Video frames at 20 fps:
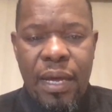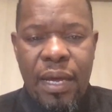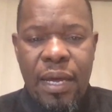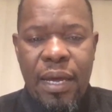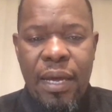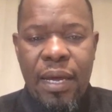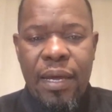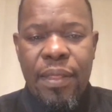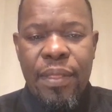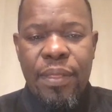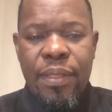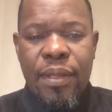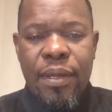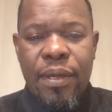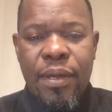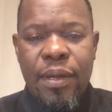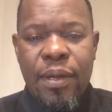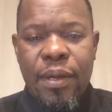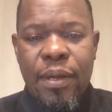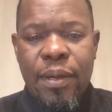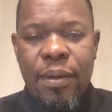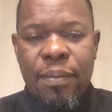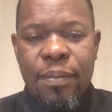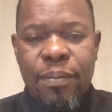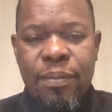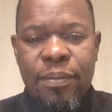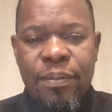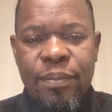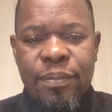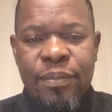And
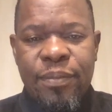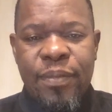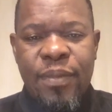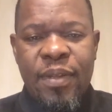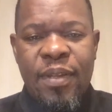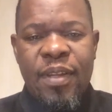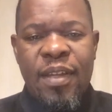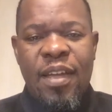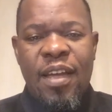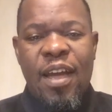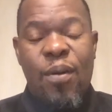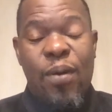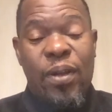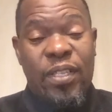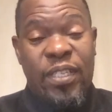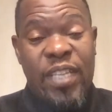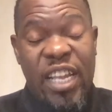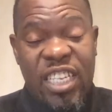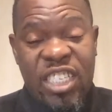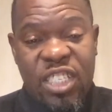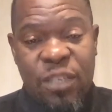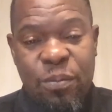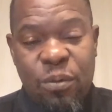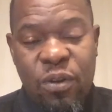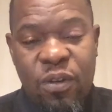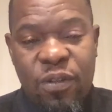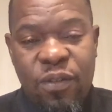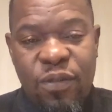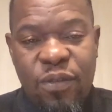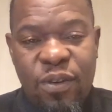our
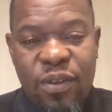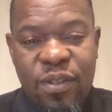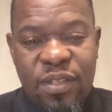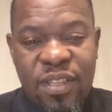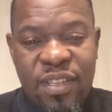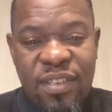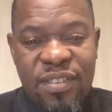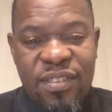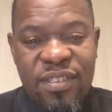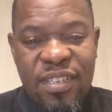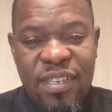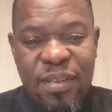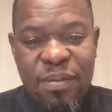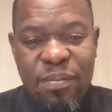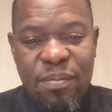textbook for this